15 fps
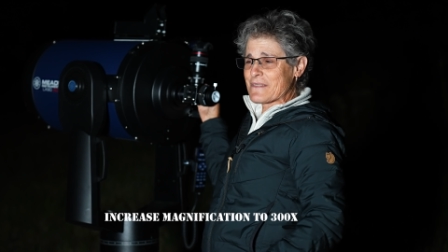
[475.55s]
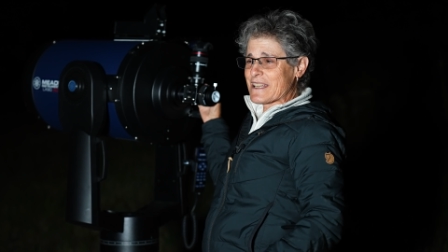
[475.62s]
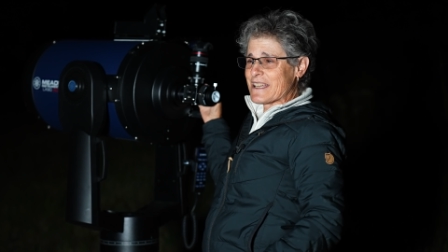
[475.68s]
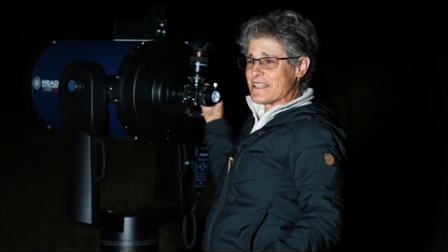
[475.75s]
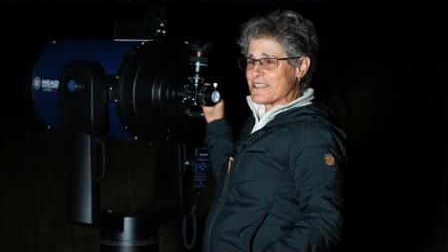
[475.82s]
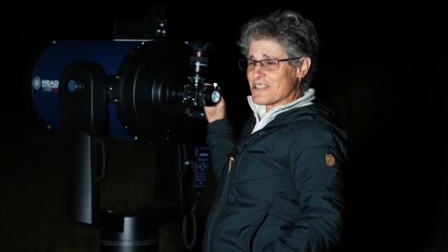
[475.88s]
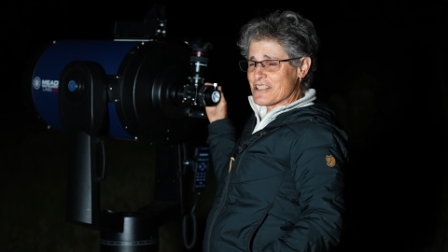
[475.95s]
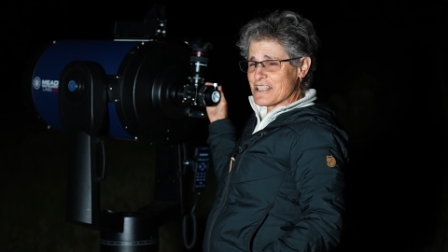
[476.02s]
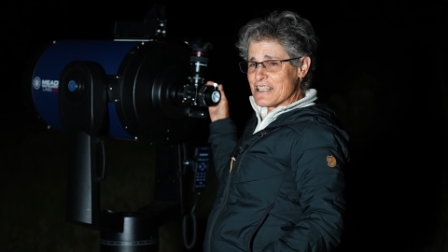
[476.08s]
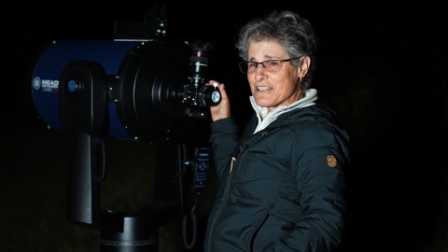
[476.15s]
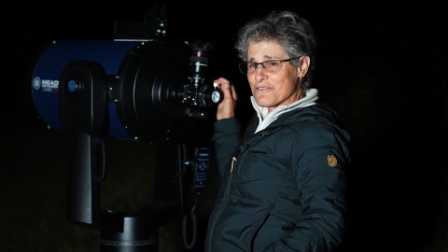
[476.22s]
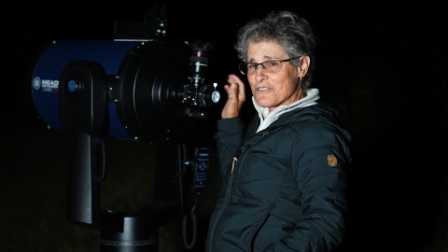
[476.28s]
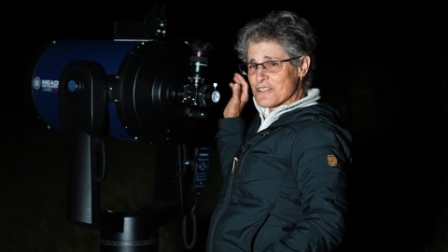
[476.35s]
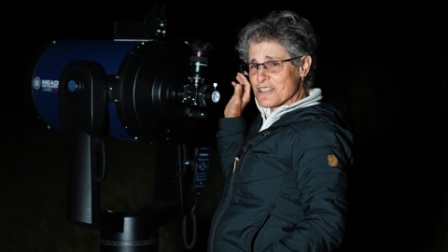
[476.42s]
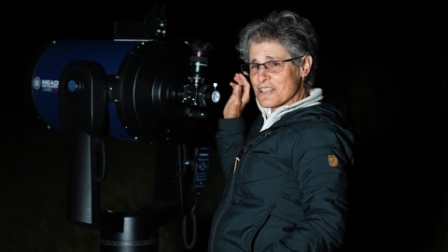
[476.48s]
and see
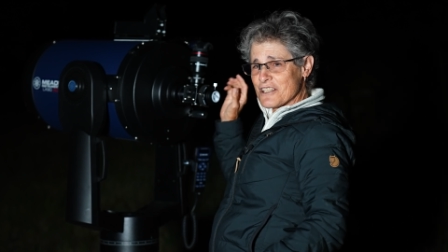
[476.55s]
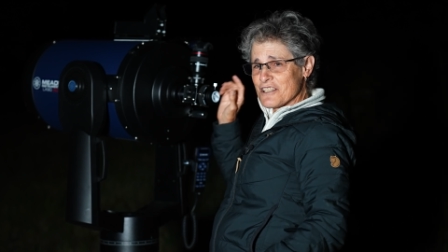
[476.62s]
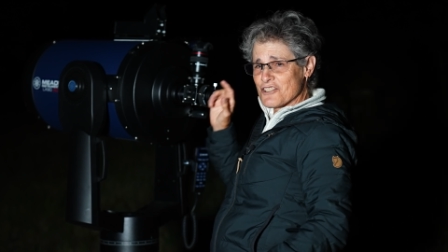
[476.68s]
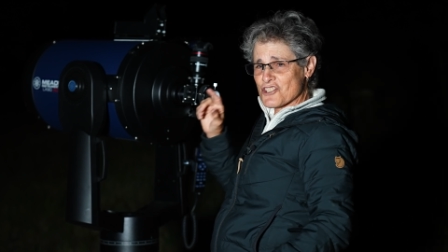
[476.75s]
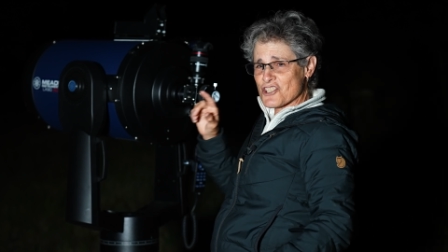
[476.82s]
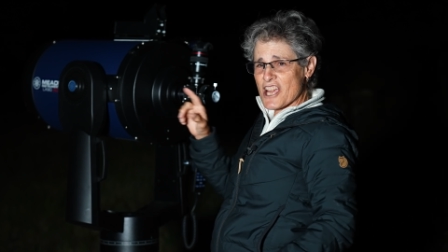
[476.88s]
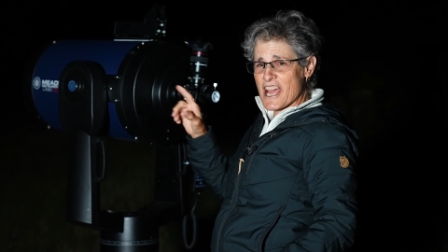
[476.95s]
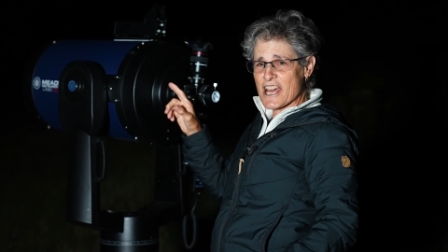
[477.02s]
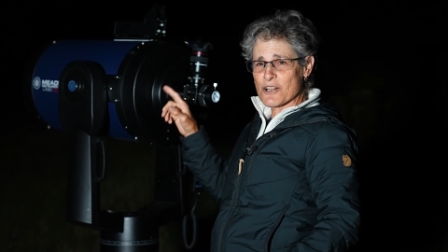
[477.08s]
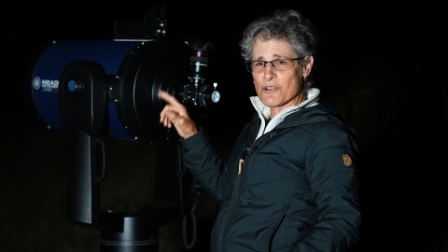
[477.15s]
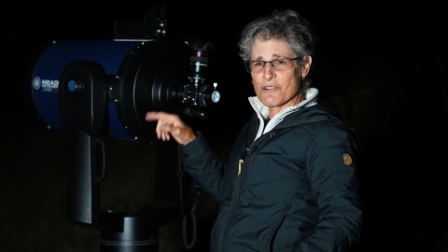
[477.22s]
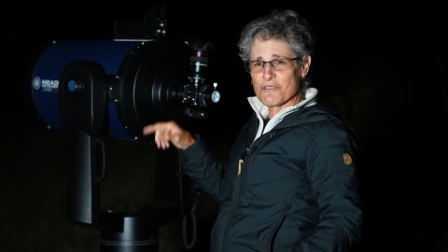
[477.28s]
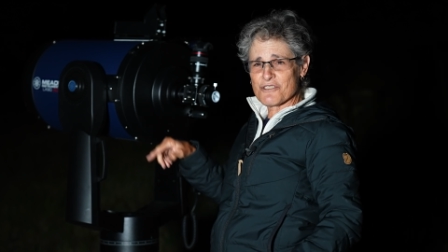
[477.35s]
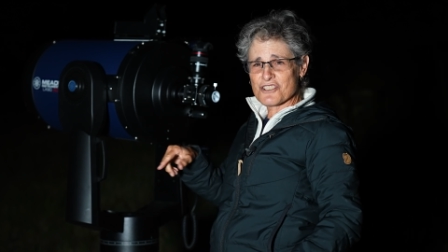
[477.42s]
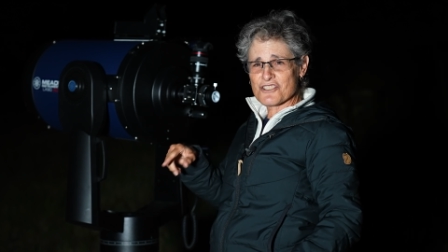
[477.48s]
if the shadow
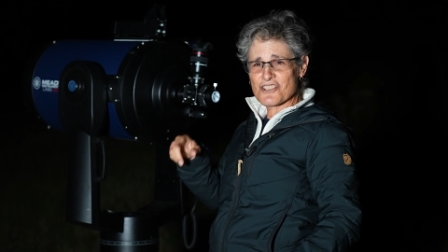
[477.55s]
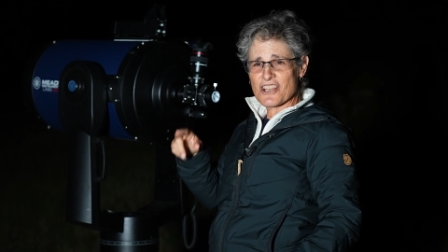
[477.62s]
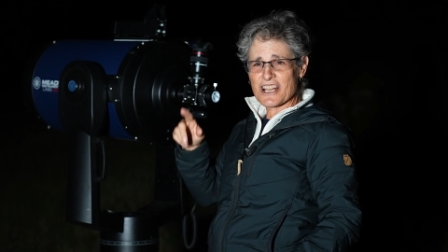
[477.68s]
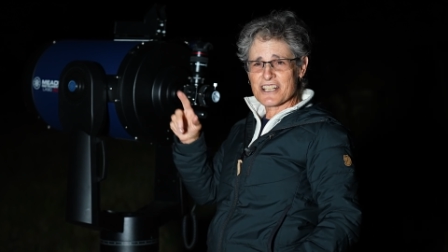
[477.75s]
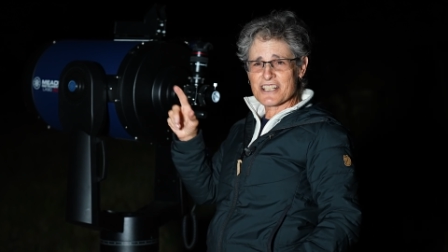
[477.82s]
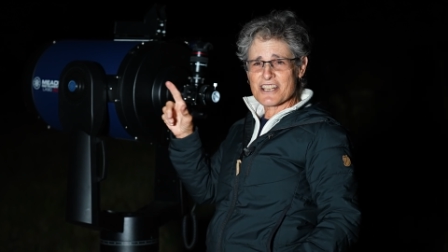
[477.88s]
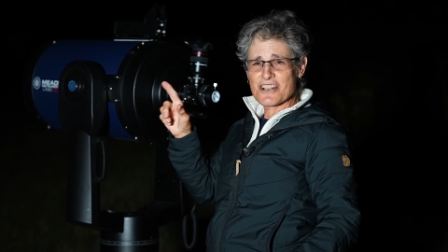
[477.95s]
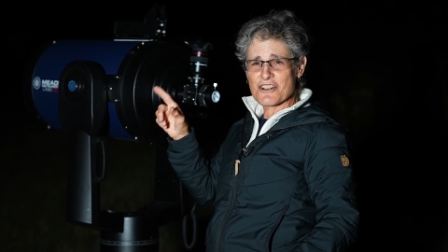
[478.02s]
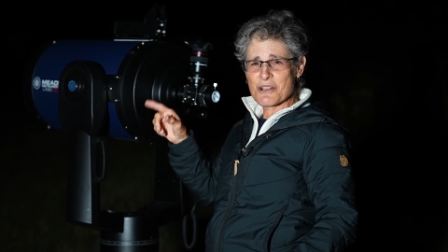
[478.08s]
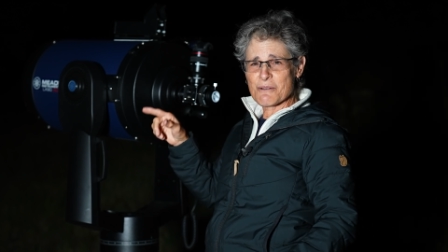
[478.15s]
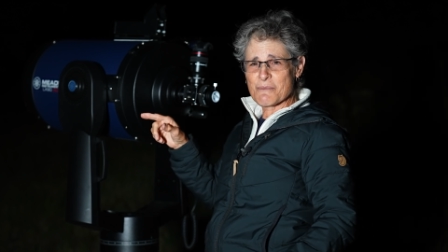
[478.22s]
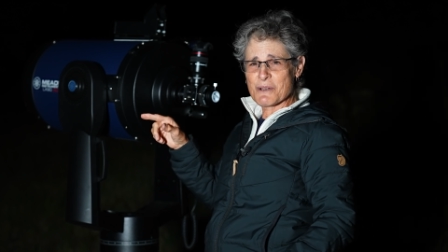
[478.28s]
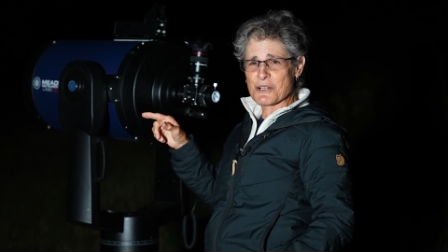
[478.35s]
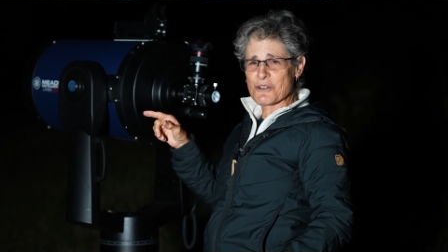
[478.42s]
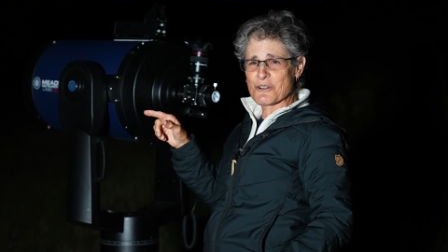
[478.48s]
of the secondary
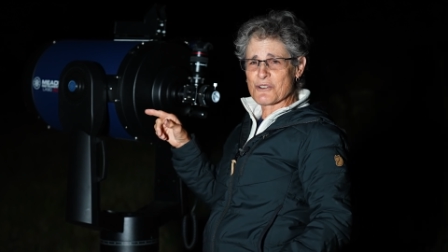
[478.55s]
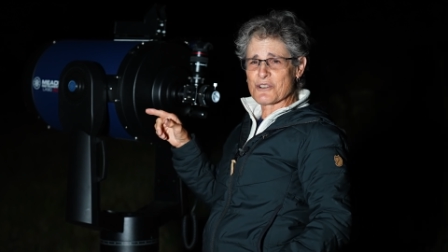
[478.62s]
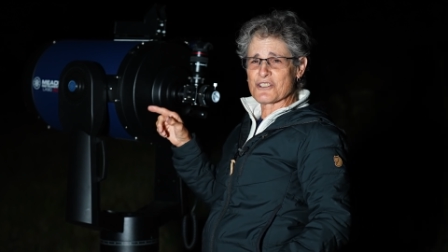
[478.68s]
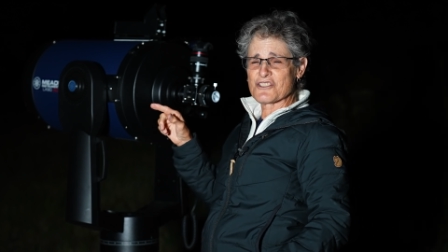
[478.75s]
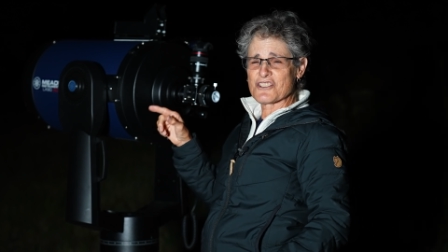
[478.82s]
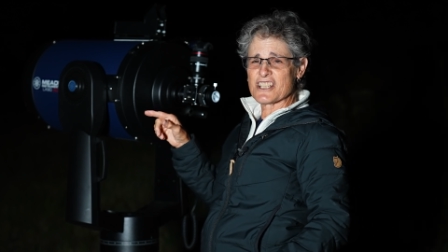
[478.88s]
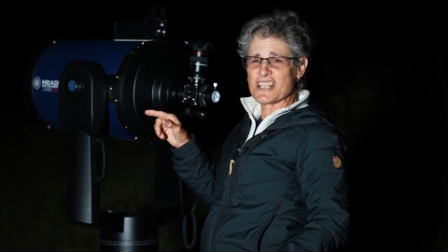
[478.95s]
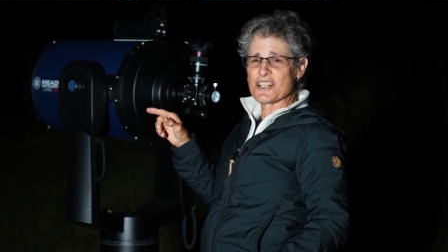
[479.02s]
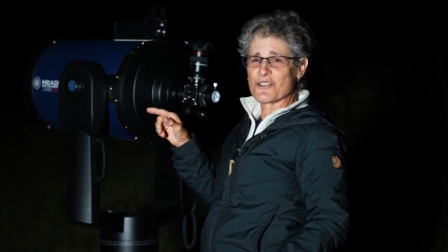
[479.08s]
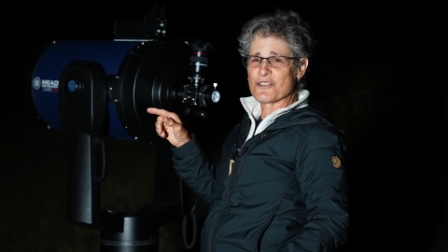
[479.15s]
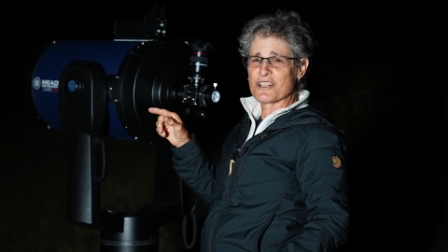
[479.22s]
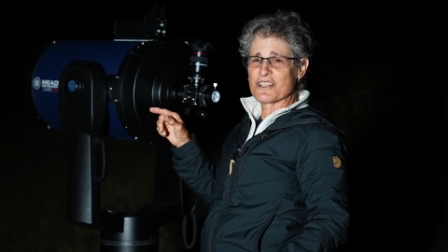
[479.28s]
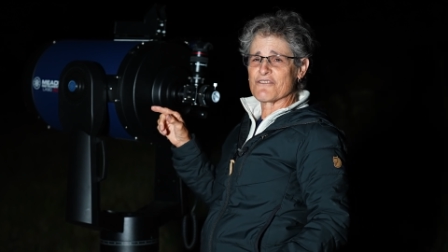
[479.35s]
mirror is centered.